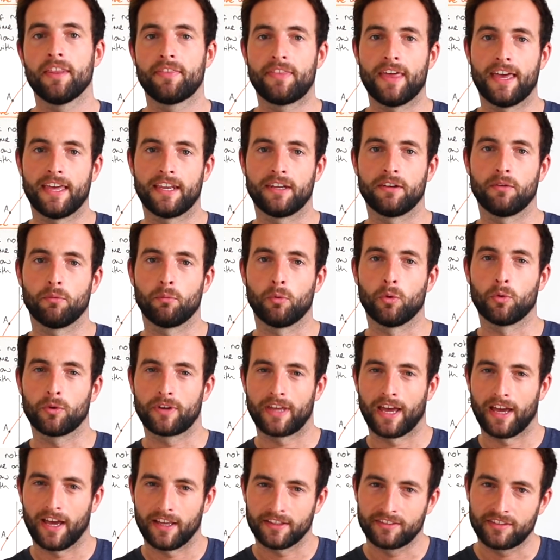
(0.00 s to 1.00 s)
then we'll
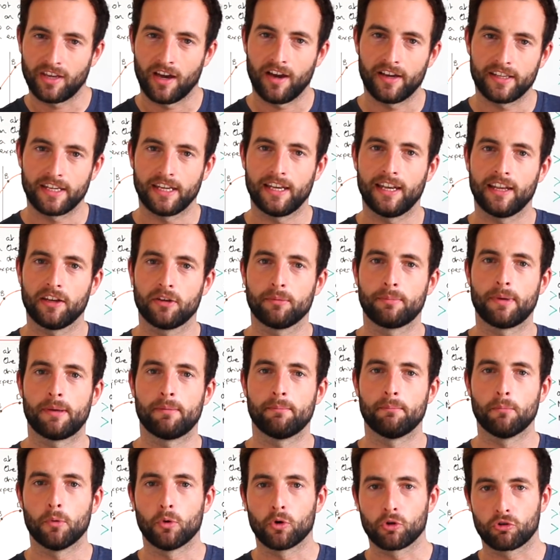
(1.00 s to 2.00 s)
get a tiny little
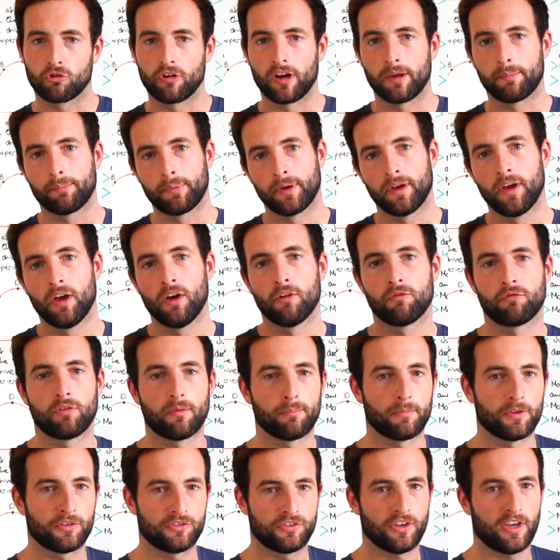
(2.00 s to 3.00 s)
bit more grip
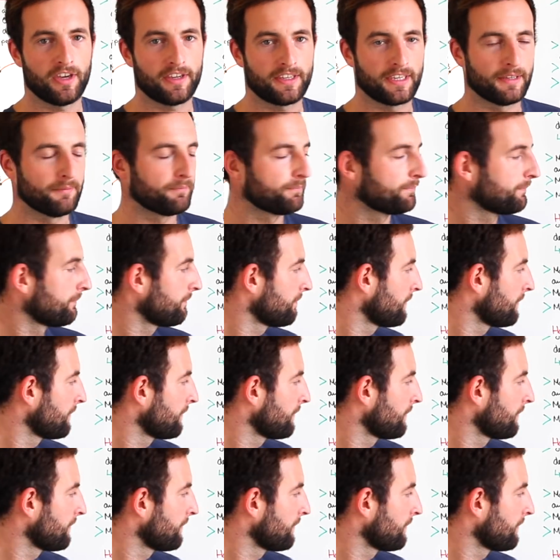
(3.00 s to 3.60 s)
from the circuit.